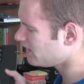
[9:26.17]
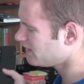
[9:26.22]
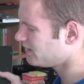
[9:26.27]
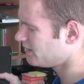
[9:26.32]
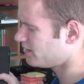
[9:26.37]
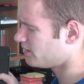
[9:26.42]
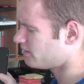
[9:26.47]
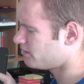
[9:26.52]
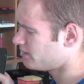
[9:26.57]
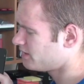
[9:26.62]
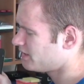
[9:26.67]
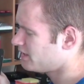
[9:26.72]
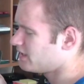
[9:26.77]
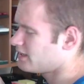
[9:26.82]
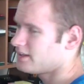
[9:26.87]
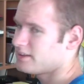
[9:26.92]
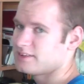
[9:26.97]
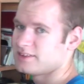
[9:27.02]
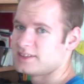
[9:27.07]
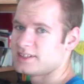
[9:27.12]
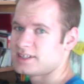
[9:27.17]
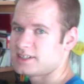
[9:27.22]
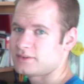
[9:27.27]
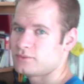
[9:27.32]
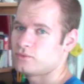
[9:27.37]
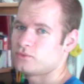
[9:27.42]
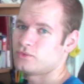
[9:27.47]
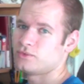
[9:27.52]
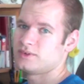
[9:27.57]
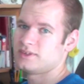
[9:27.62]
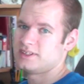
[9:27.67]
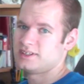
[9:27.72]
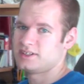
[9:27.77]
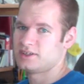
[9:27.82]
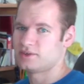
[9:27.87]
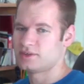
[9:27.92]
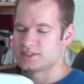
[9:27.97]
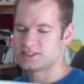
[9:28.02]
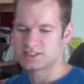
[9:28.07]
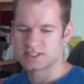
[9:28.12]
You know, that, you
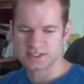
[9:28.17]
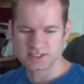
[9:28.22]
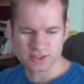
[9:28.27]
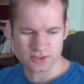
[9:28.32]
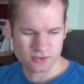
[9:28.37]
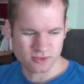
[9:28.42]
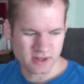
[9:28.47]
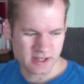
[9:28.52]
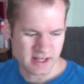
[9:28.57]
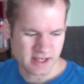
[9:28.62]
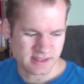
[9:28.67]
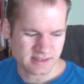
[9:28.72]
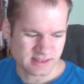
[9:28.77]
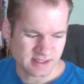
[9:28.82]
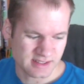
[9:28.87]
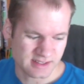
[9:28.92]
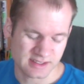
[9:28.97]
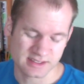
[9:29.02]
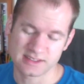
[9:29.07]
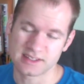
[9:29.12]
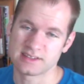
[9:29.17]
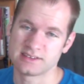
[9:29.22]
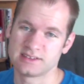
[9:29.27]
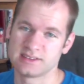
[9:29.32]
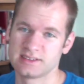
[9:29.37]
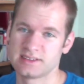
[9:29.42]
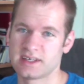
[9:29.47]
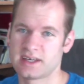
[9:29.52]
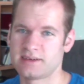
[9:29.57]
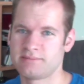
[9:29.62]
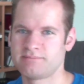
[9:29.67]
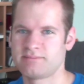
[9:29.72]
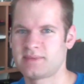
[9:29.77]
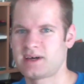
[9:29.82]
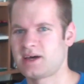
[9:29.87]
know, it's a great idea that they did that.